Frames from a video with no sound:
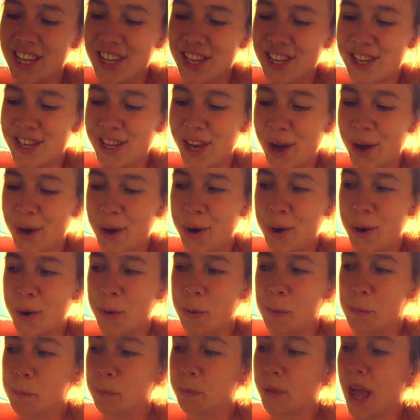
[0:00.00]

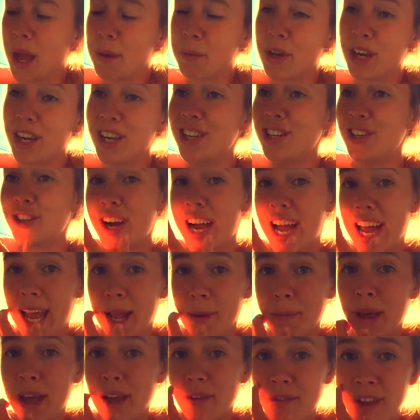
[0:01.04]
So I'm gonna try
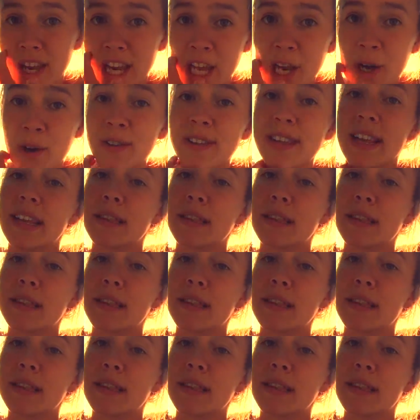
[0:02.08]
and make videos